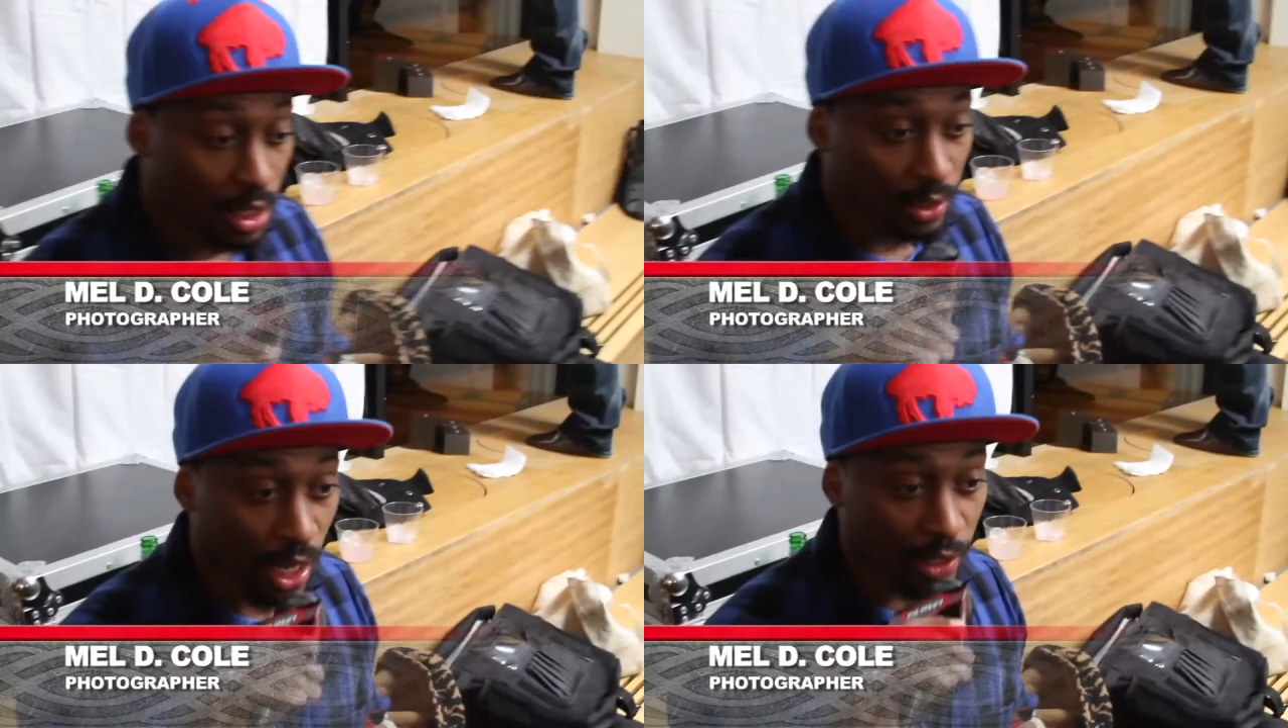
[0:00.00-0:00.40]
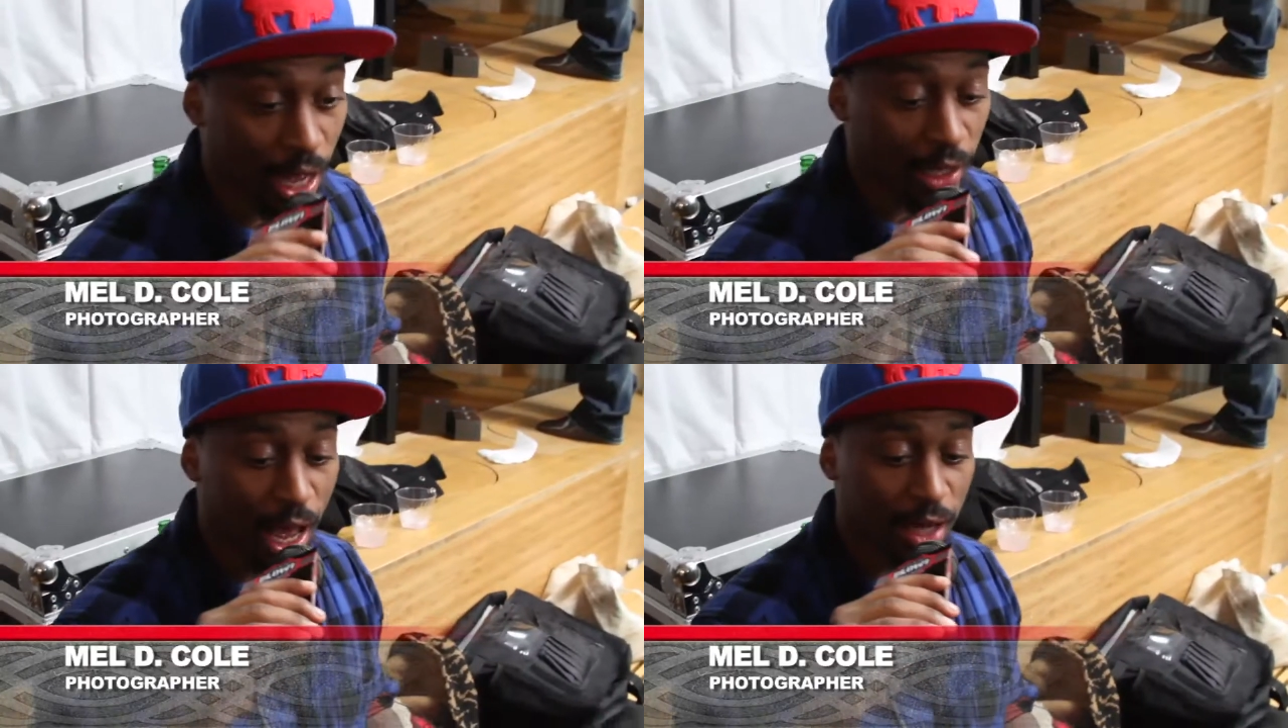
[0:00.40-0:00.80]
Yo, yo,
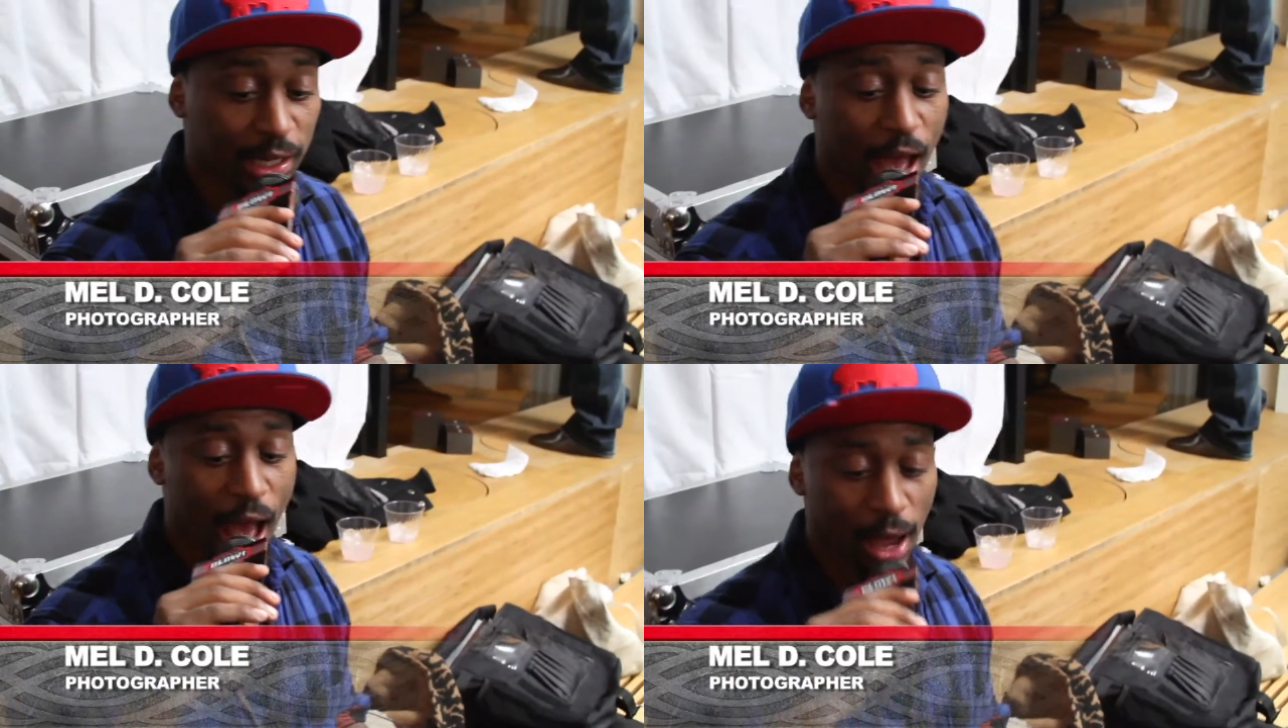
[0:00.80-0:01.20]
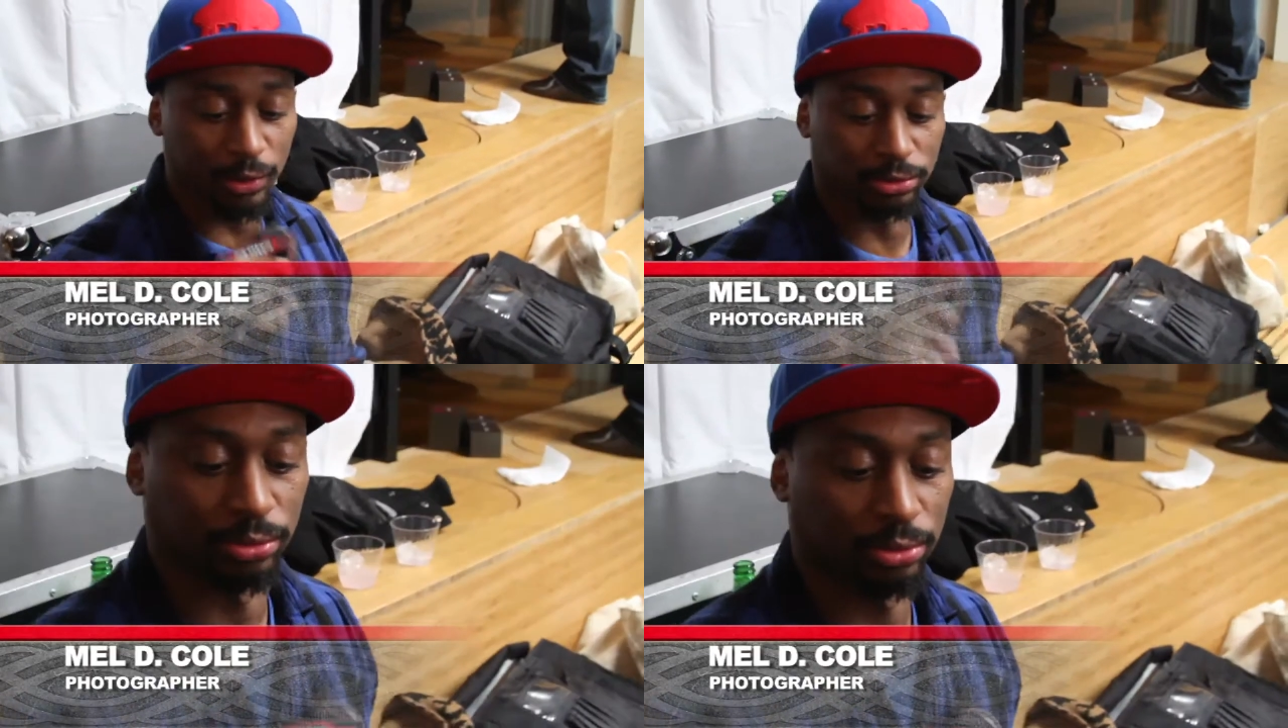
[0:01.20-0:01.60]
yo, yo.
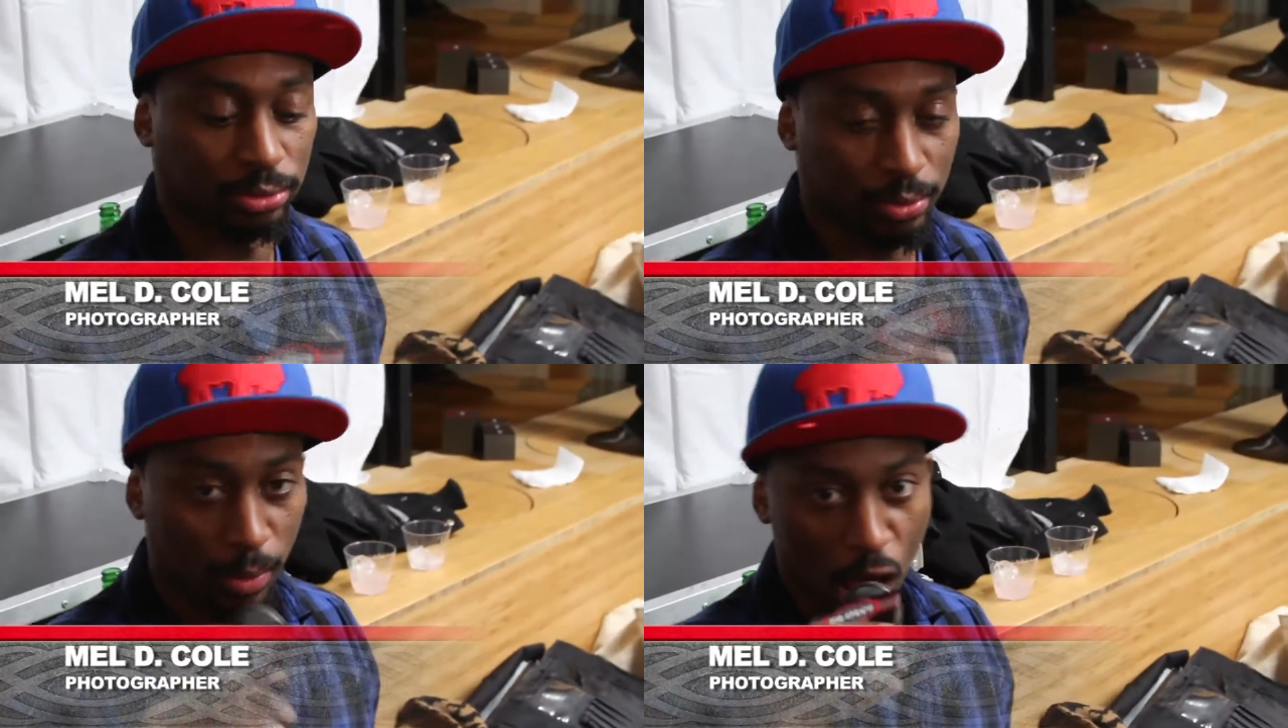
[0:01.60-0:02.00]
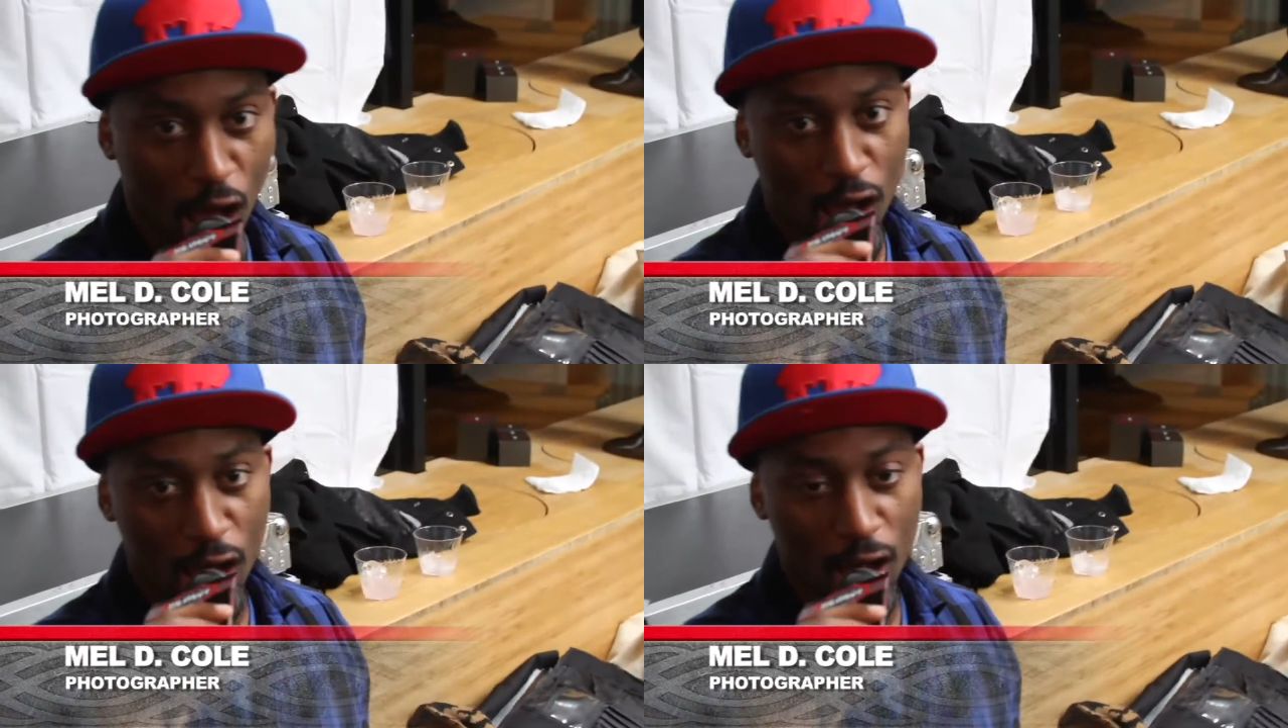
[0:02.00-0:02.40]

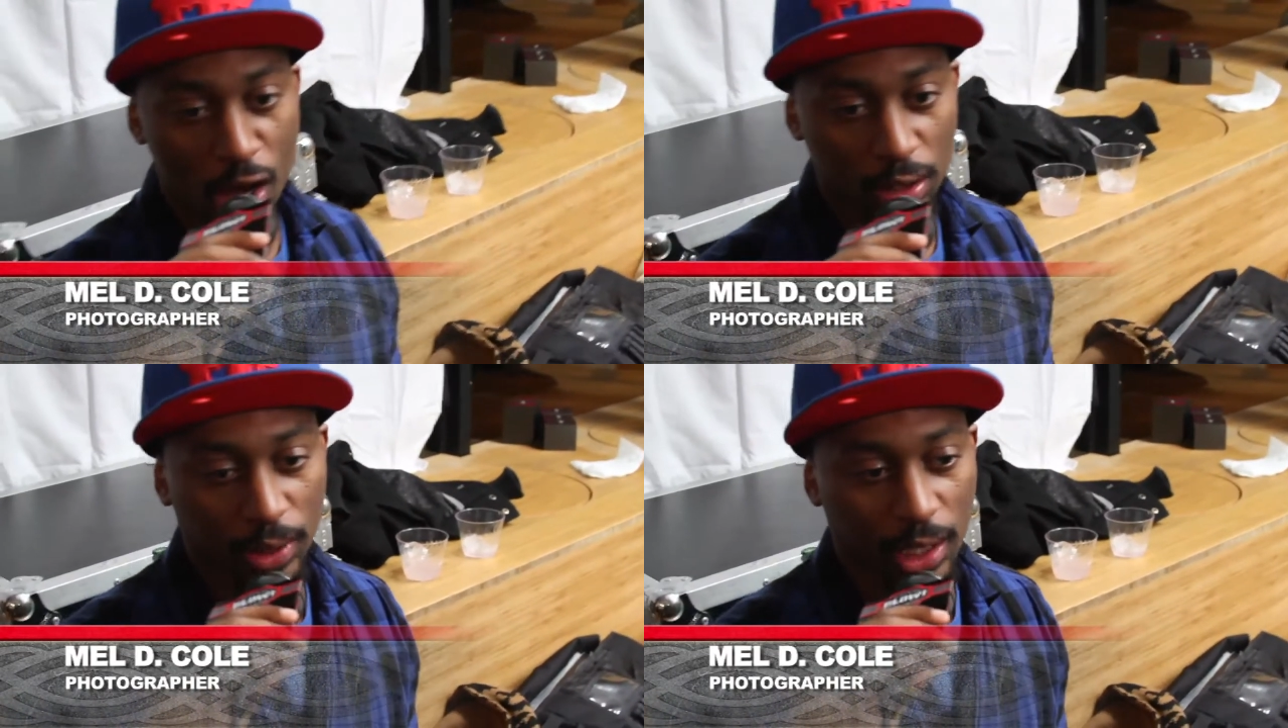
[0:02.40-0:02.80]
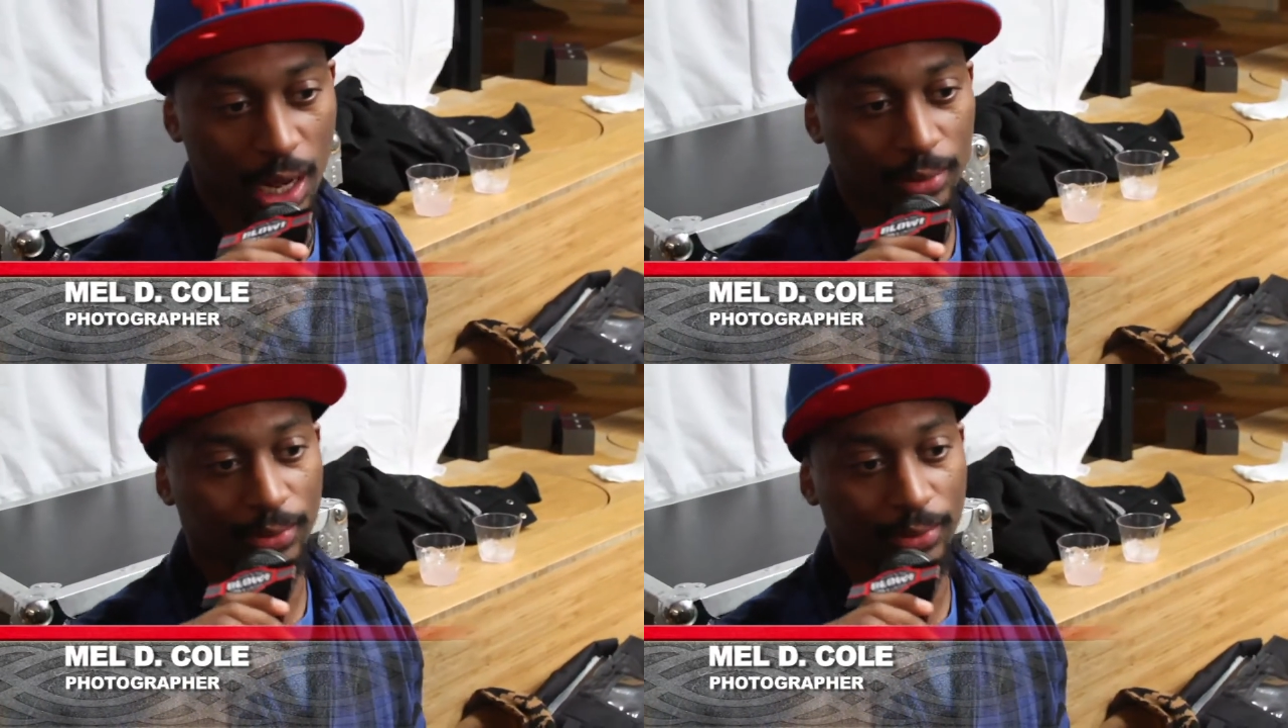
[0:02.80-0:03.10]
Blue, what up?